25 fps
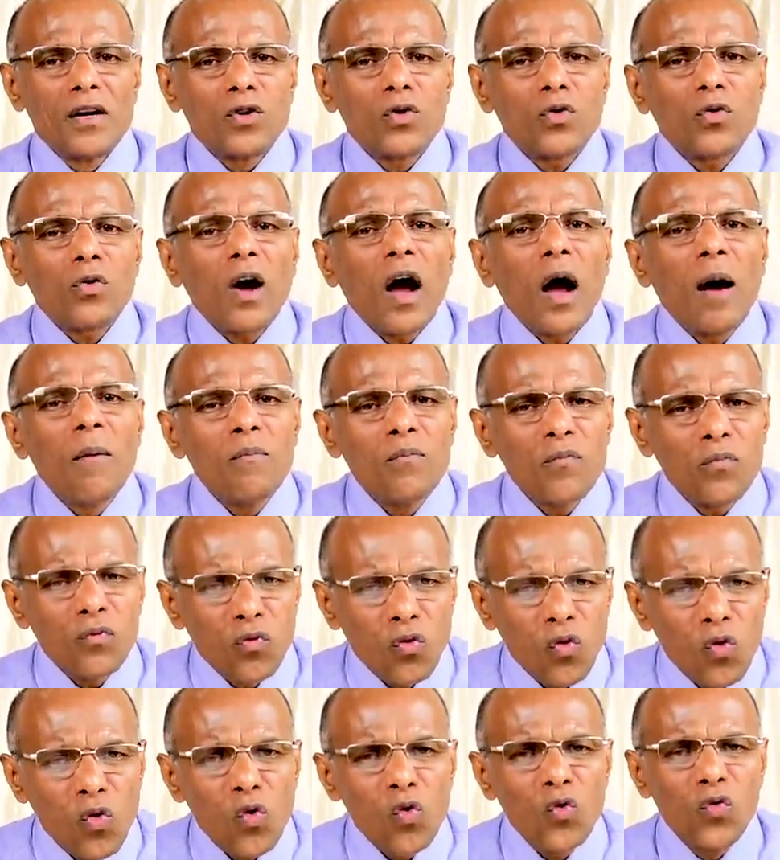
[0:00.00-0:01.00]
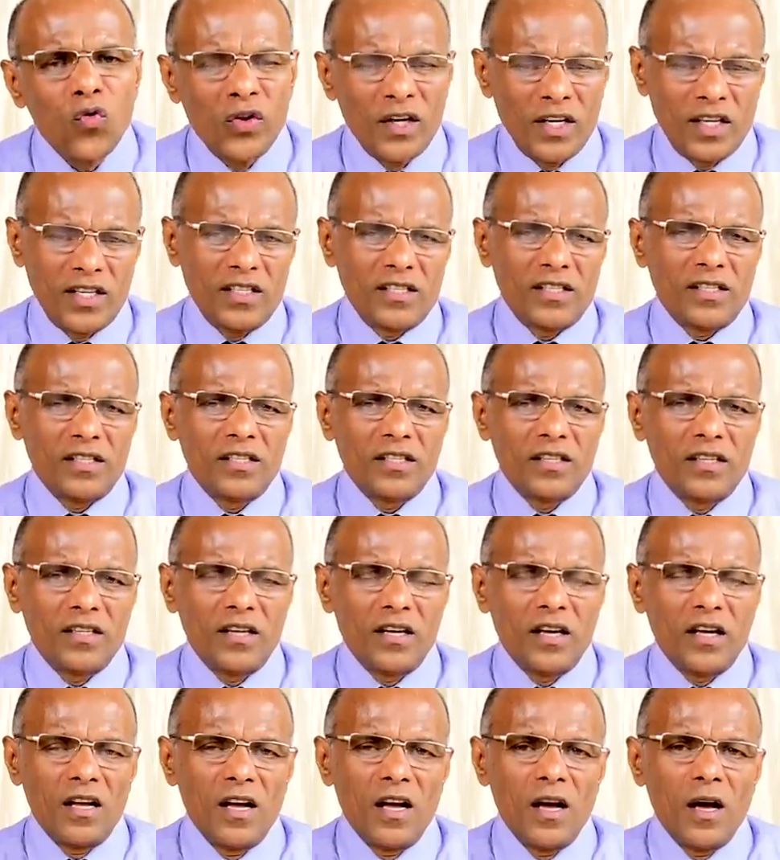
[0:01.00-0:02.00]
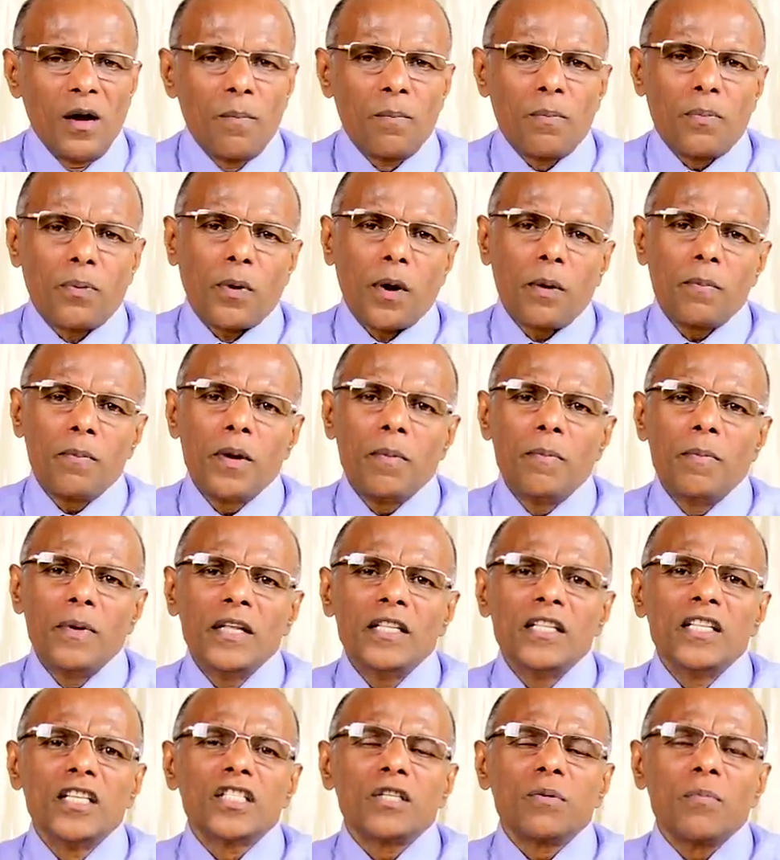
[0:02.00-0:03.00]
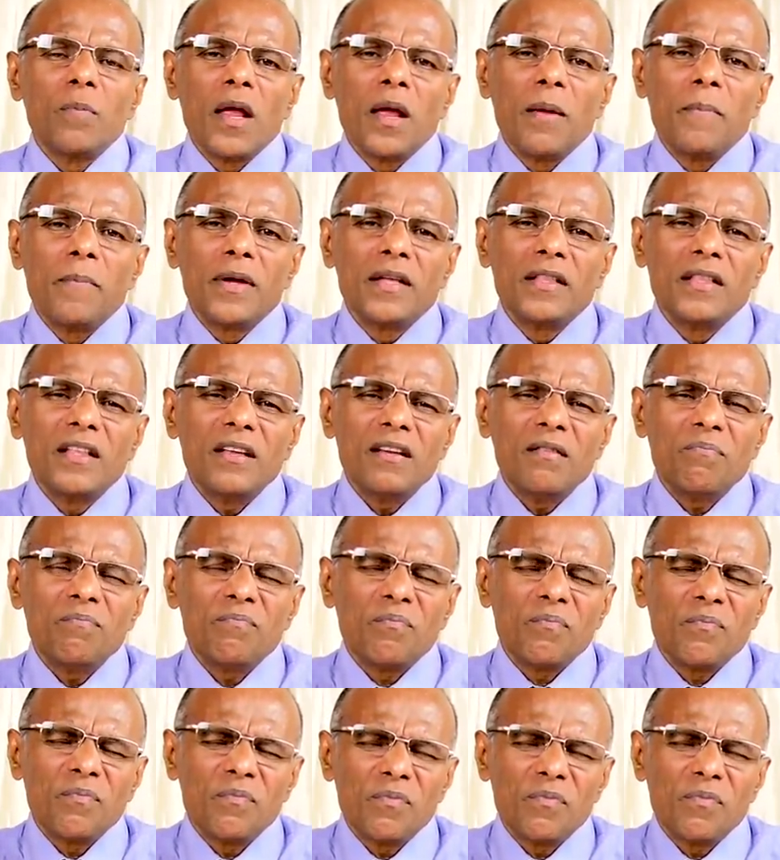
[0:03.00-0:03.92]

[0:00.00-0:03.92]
to come forward. Probably this may be the